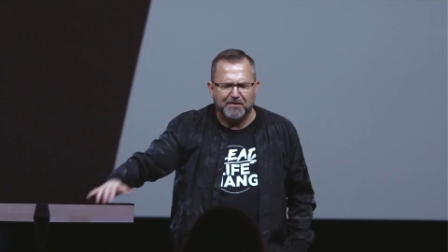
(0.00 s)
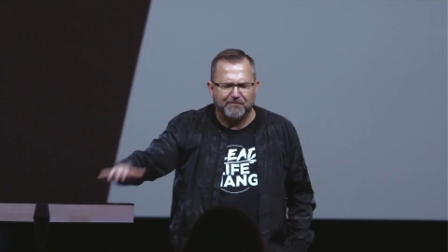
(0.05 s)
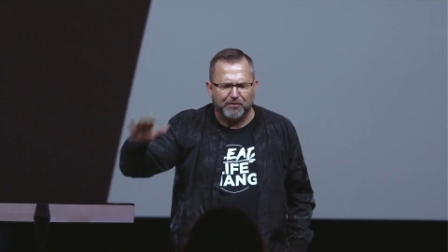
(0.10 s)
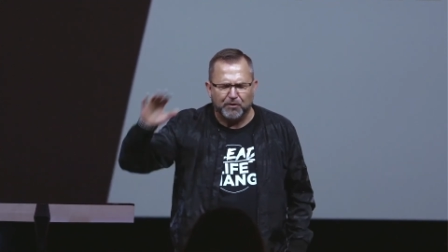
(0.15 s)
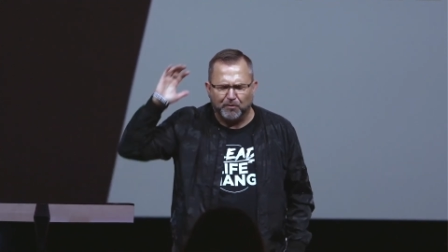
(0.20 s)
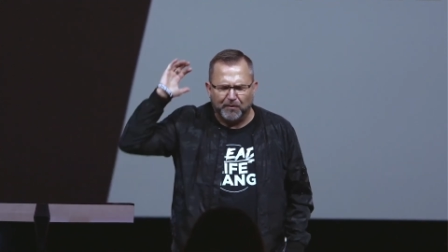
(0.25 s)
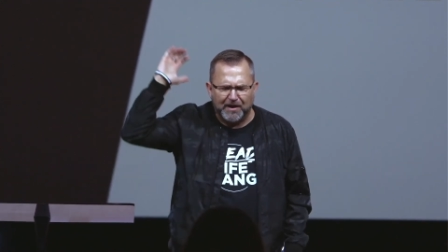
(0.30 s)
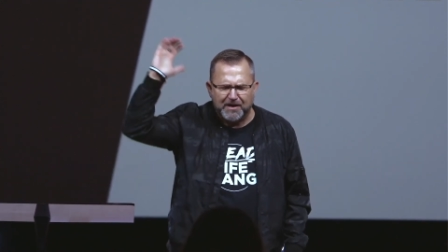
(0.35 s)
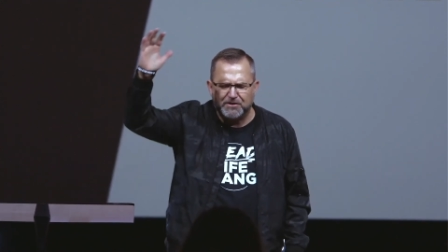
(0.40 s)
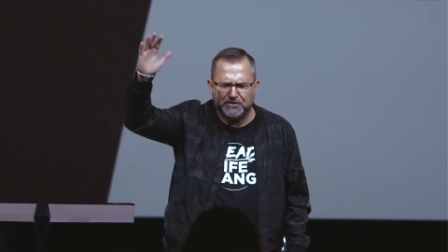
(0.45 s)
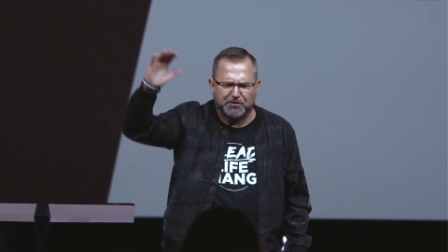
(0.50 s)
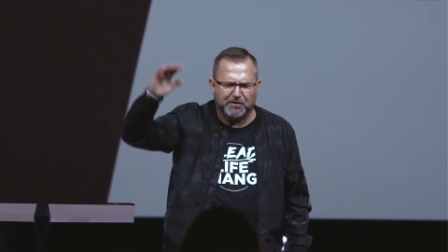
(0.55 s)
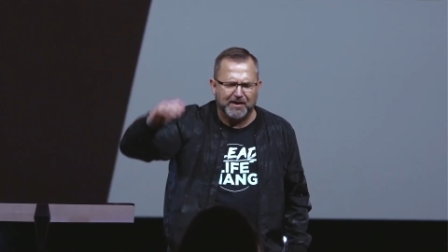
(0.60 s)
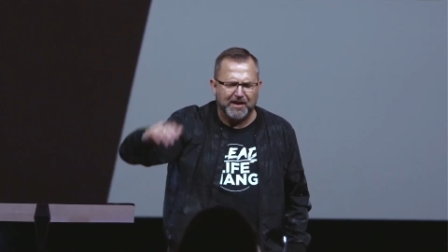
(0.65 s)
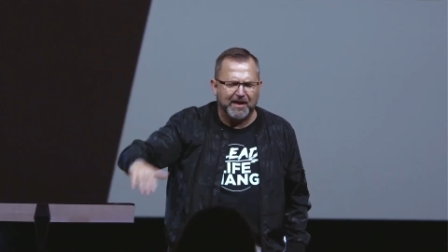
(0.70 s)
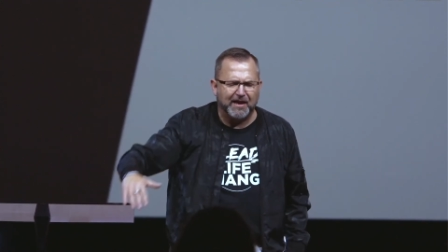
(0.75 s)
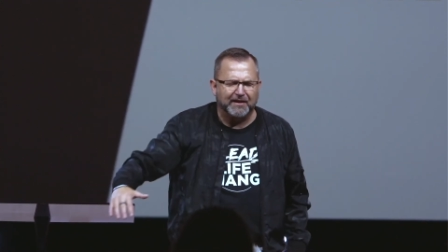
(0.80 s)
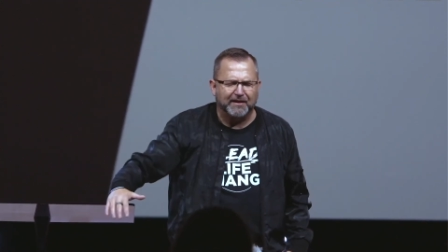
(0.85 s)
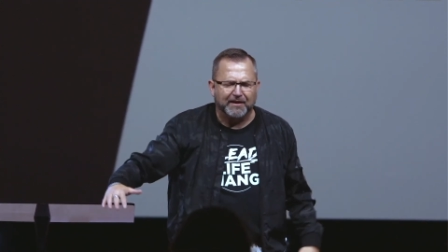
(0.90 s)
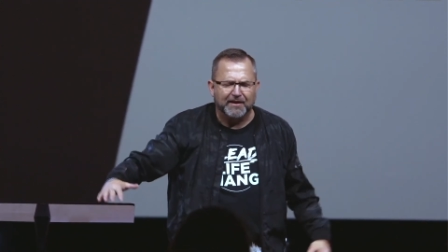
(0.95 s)
If you raise your
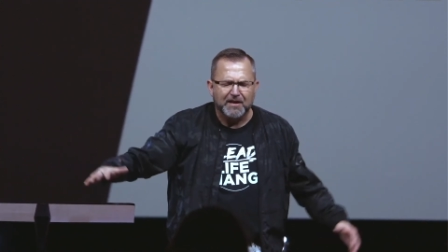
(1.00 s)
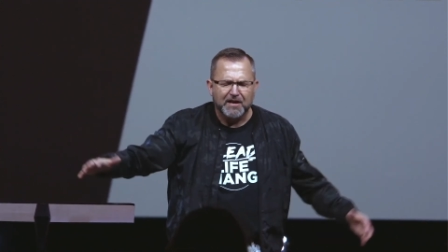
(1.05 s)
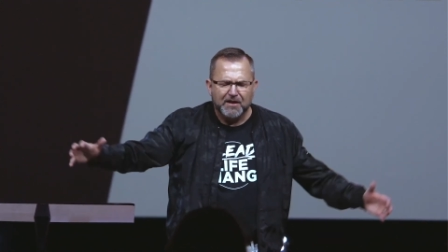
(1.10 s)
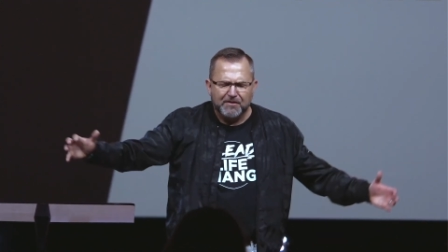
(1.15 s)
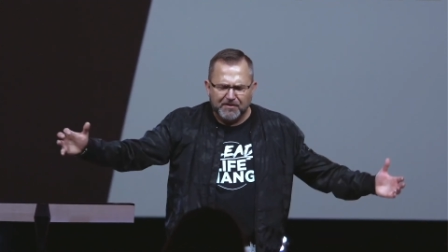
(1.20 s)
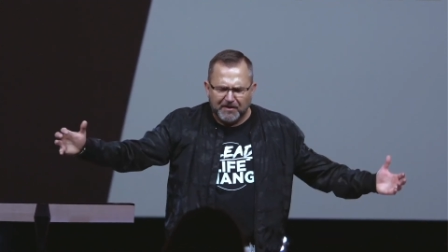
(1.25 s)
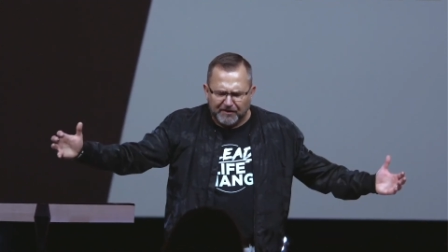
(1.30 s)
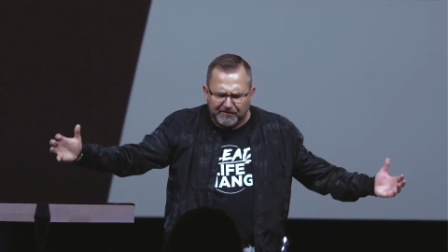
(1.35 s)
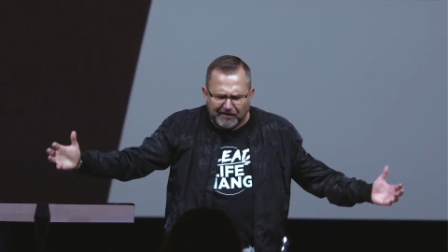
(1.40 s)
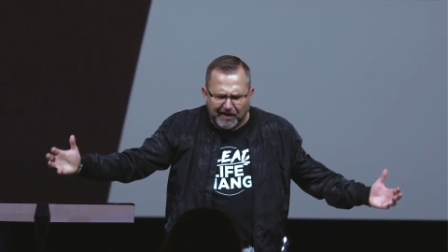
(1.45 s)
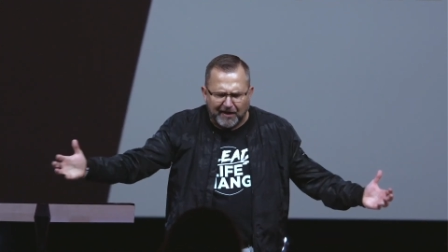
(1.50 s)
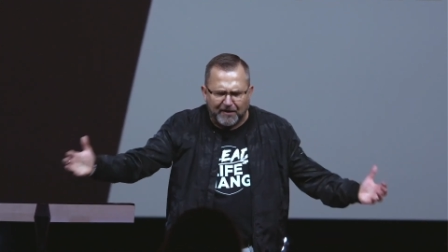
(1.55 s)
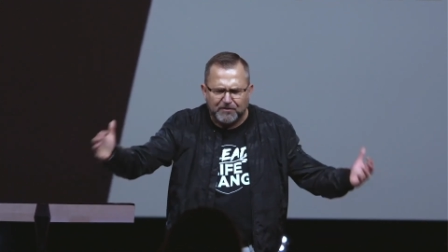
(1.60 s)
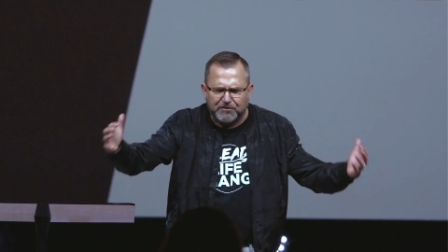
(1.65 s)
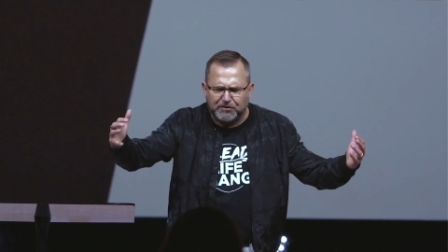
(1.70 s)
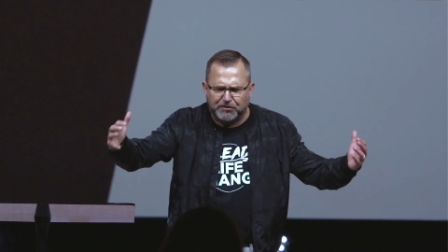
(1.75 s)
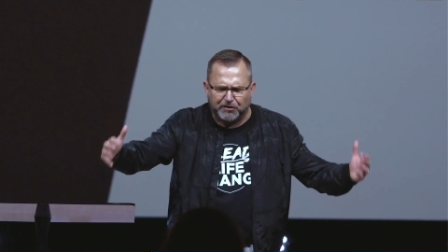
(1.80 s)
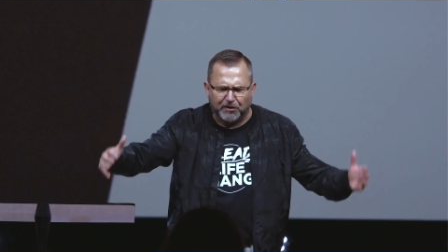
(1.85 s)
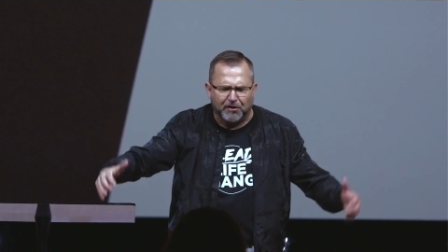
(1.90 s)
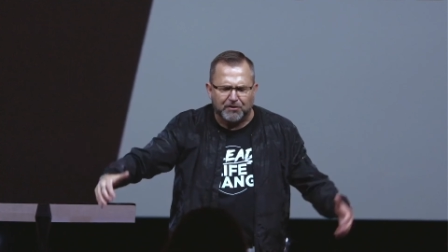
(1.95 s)
hand, and the entire
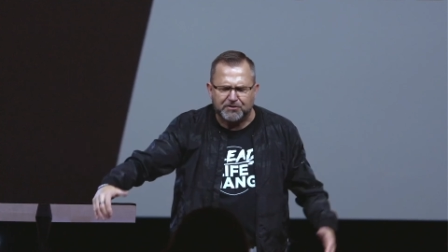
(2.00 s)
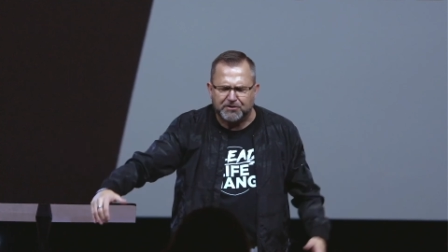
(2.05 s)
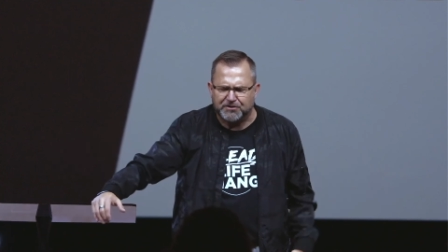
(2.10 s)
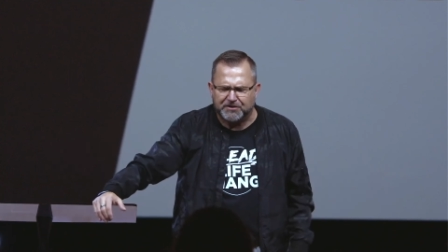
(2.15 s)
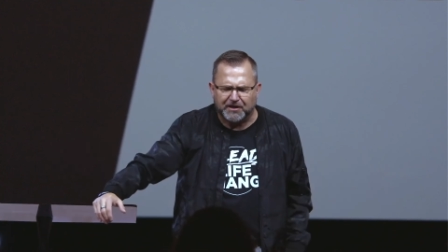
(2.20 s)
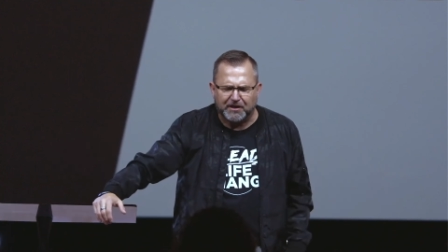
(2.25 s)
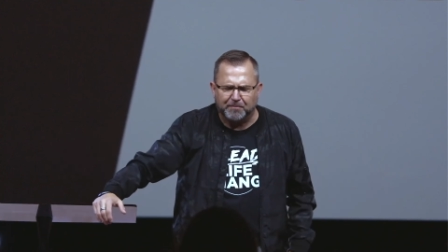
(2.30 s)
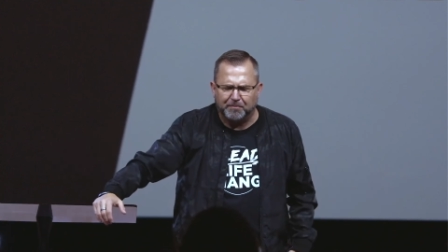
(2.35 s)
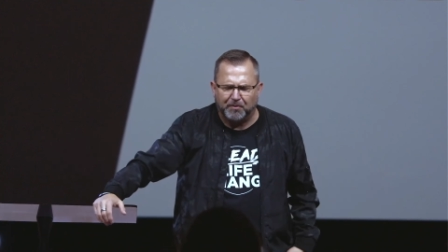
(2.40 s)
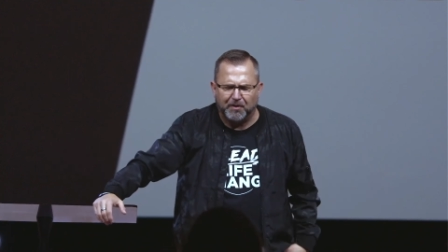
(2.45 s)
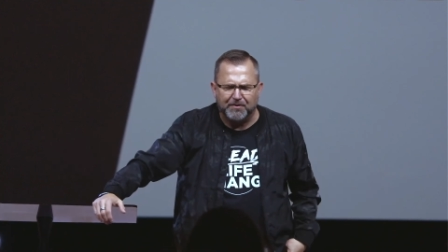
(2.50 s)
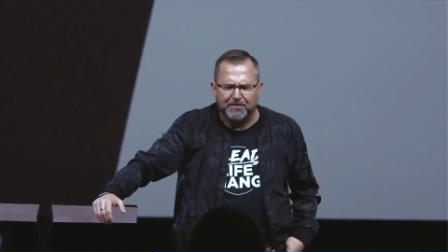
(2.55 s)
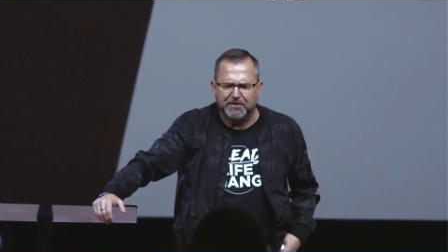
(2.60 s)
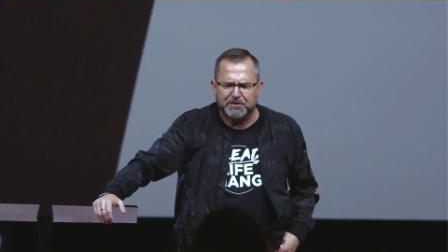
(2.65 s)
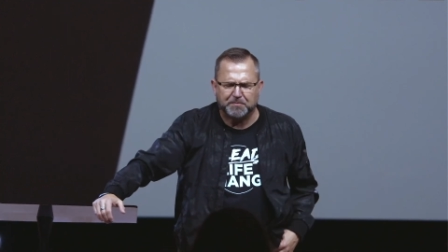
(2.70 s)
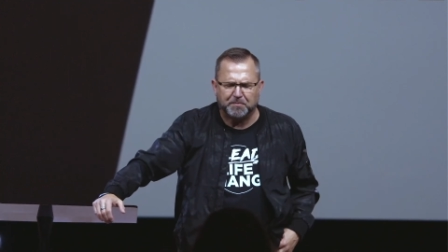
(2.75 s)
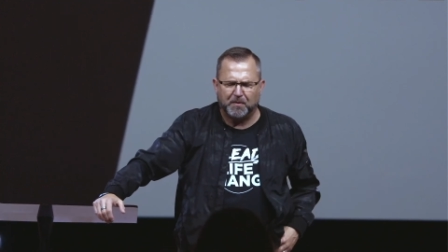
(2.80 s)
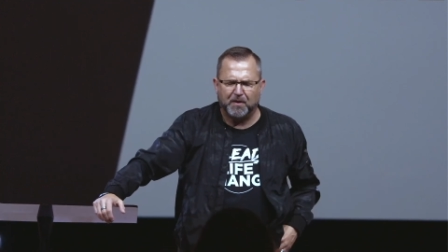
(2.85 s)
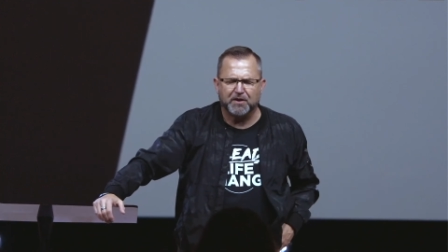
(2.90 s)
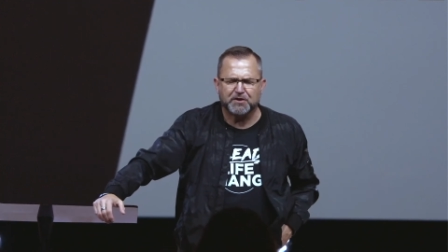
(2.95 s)
church is gonna pray this
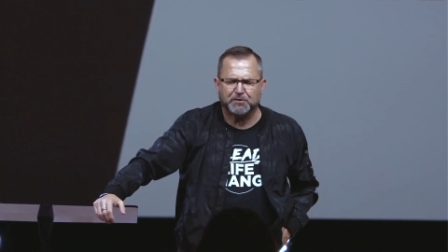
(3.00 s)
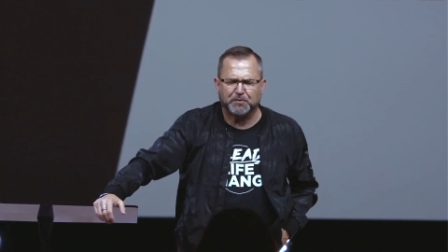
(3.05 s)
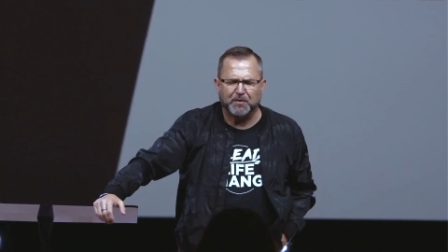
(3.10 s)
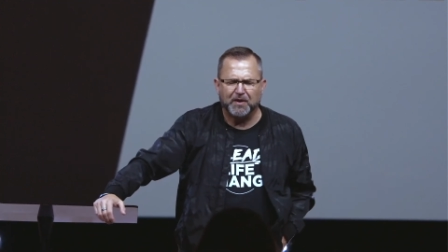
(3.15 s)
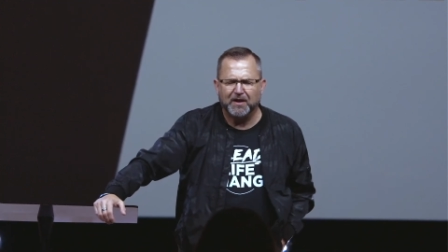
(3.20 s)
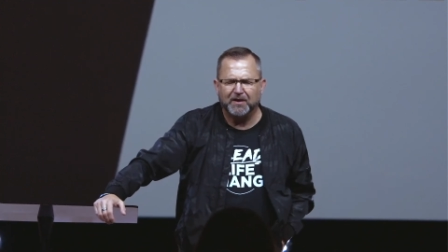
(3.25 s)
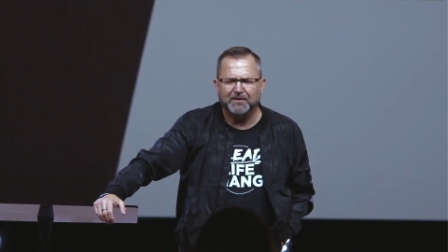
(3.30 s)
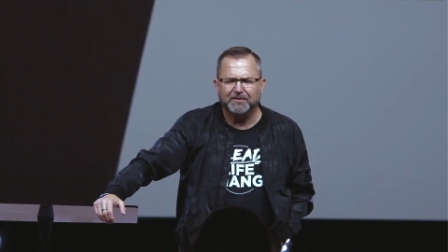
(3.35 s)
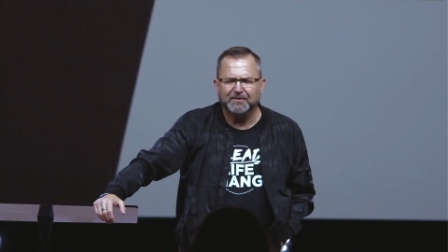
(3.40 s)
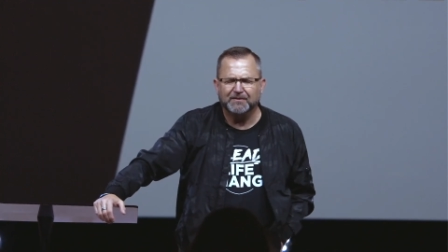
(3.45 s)
prayer as well.